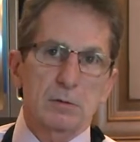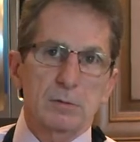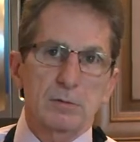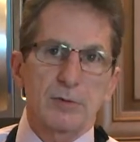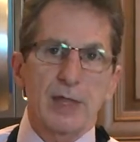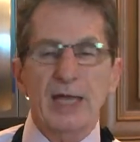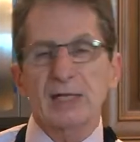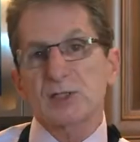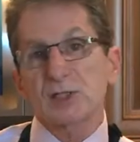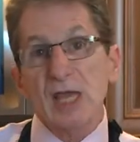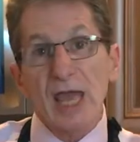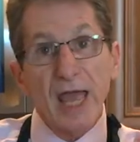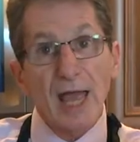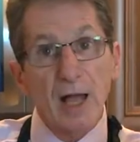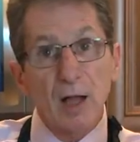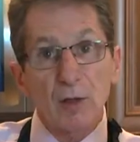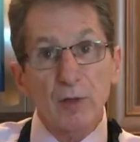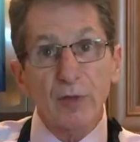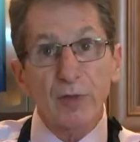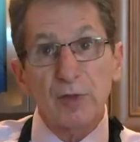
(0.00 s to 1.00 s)
that's
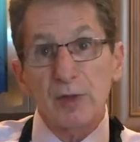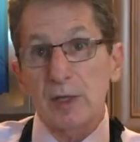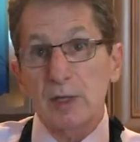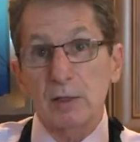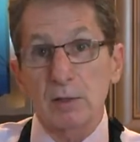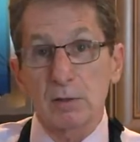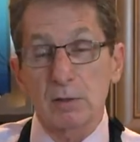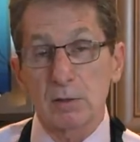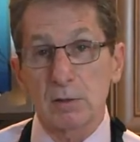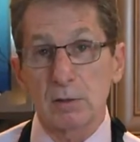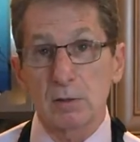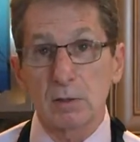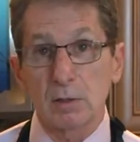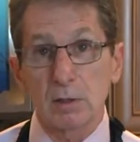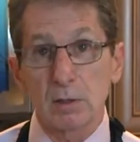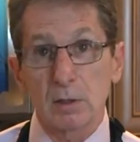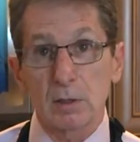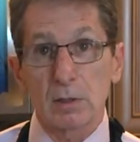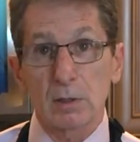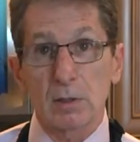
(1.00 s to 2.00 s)
healthy,
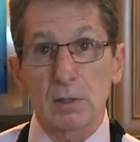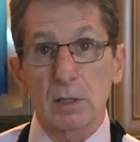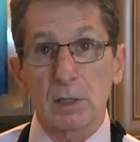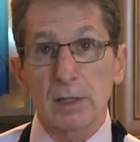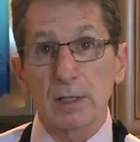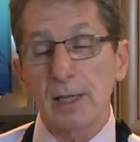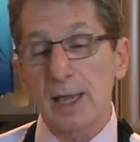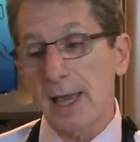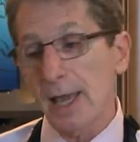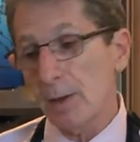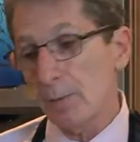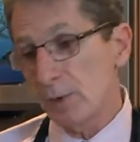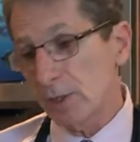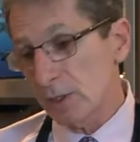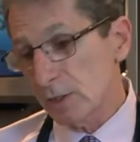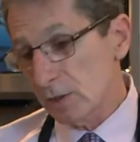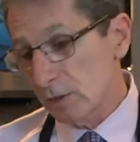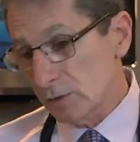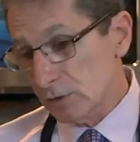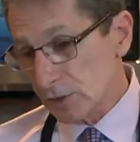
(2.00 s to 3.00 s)
yeah, we
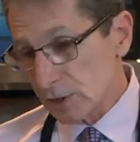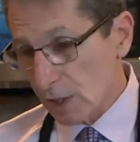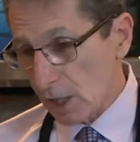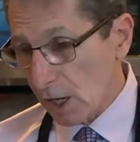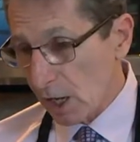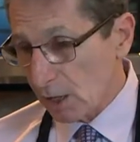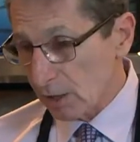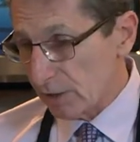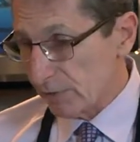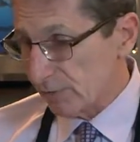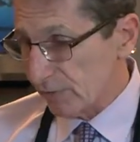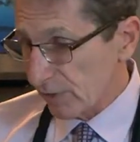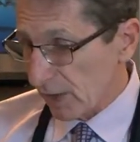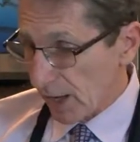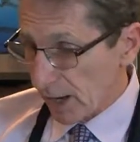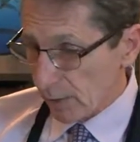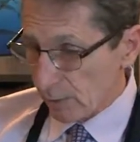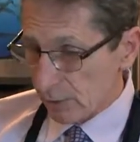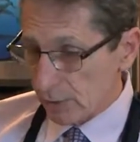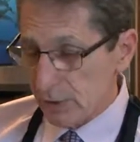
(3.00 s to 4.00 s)
could use
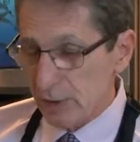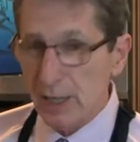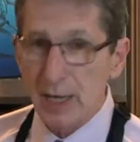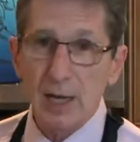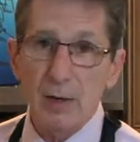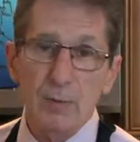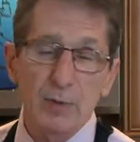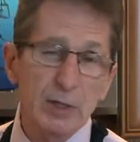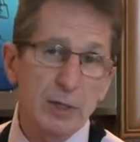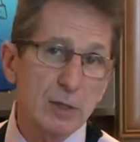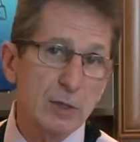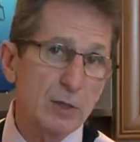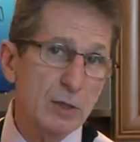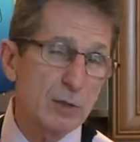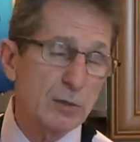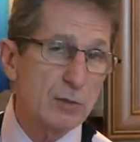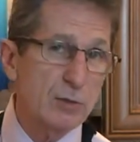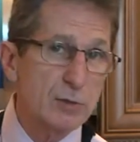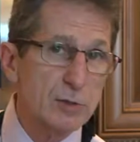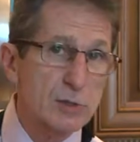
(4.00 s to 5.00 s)
cauliflower, and yeah, we could
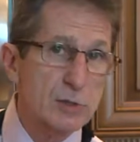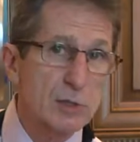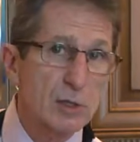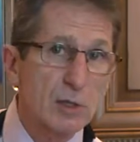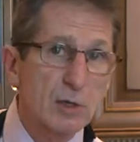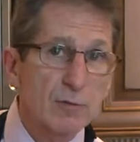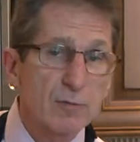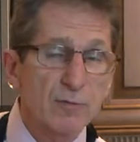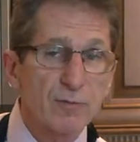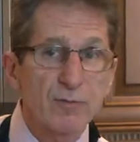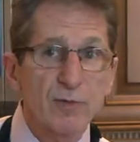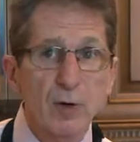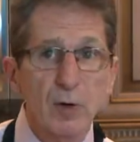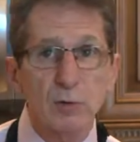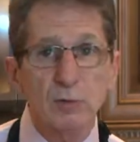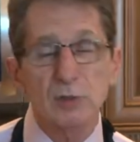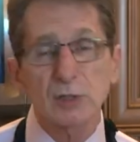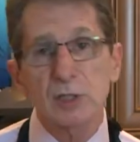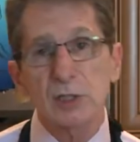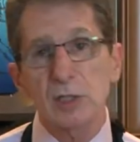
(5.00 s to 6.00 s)
use
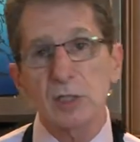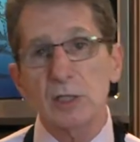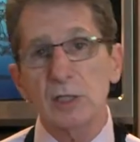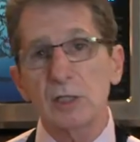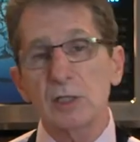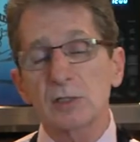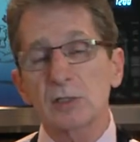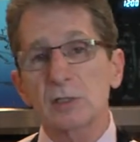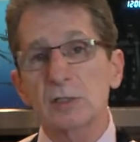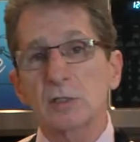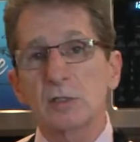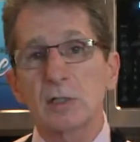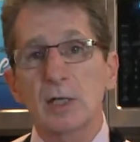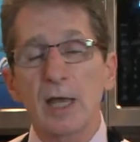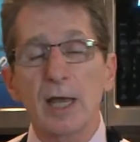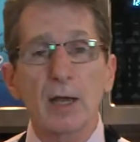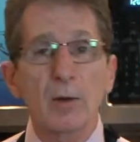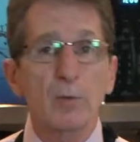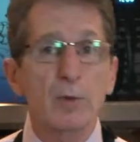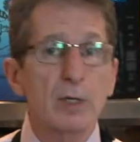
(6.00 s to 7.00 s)
faux cheese, and
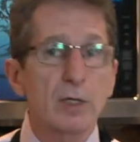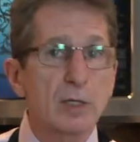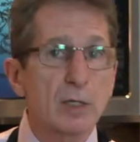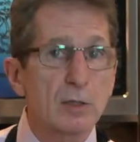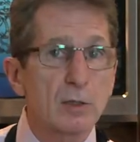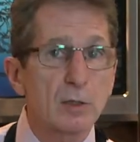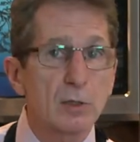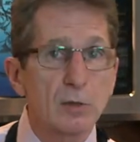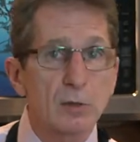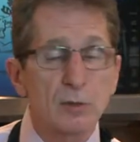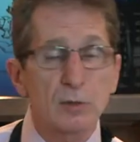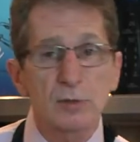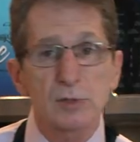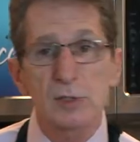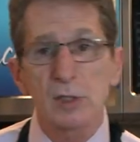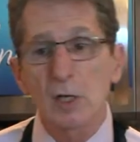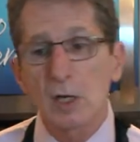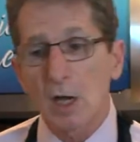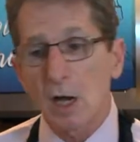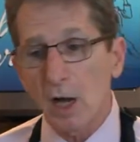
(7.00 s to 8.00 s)
yeah, we could use
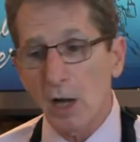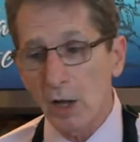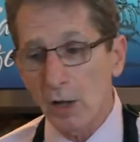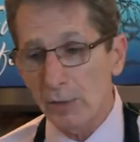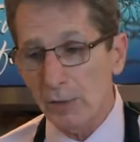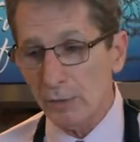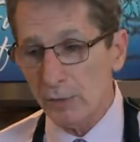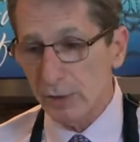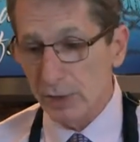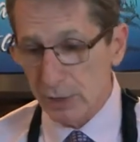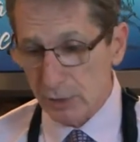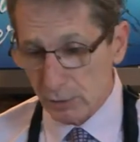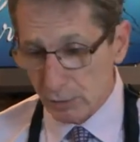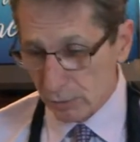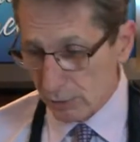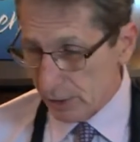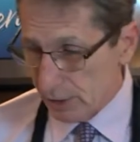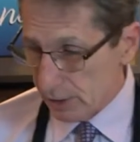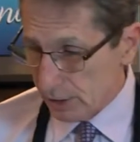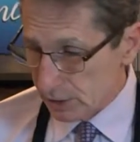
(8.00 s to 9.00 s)
other
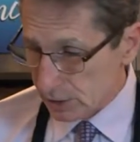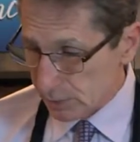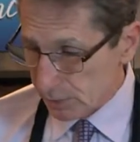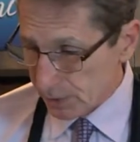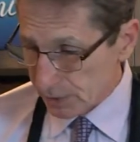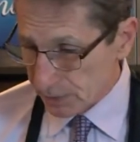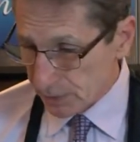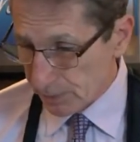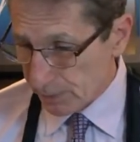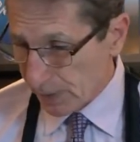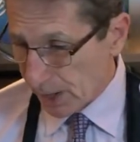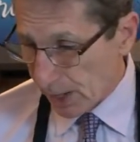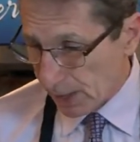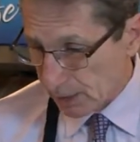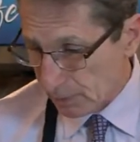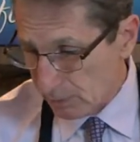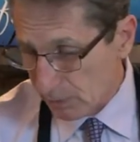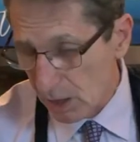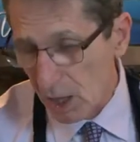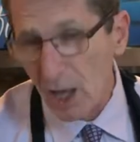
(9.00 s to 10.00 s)
ingredients, but the
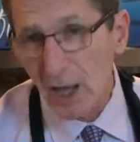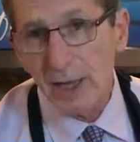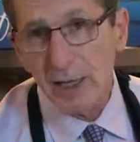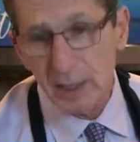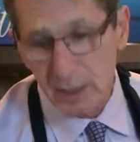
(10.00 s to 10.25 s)
bottom line